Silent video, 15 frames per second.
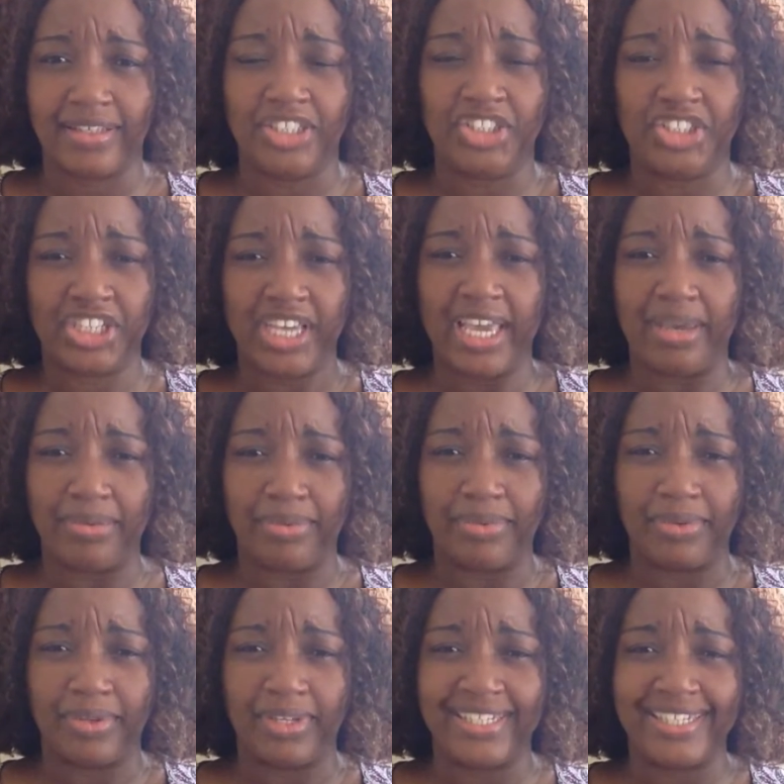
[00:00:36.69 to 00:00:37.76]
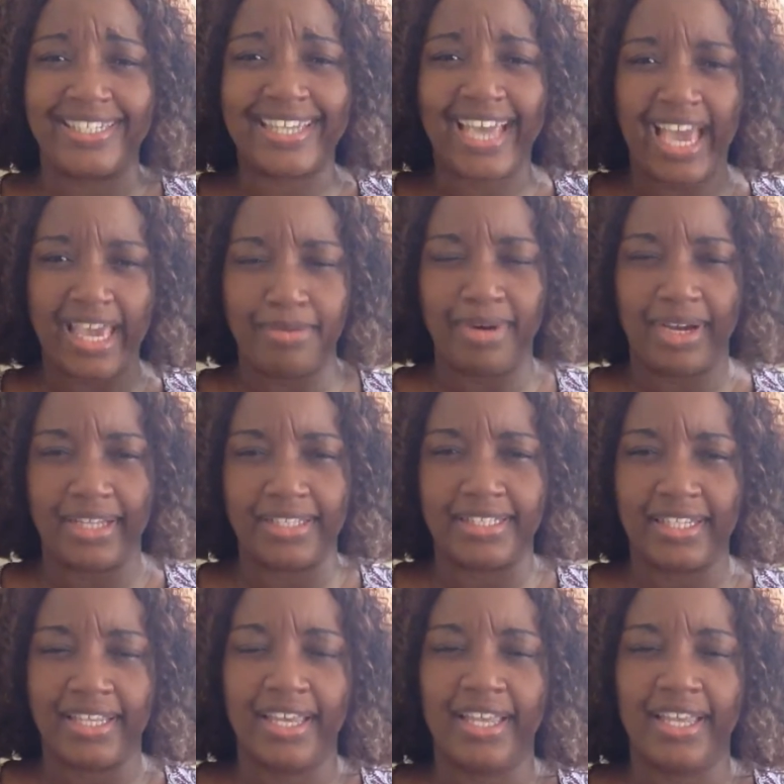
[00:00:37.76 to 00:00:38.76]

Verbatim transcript: gem diamond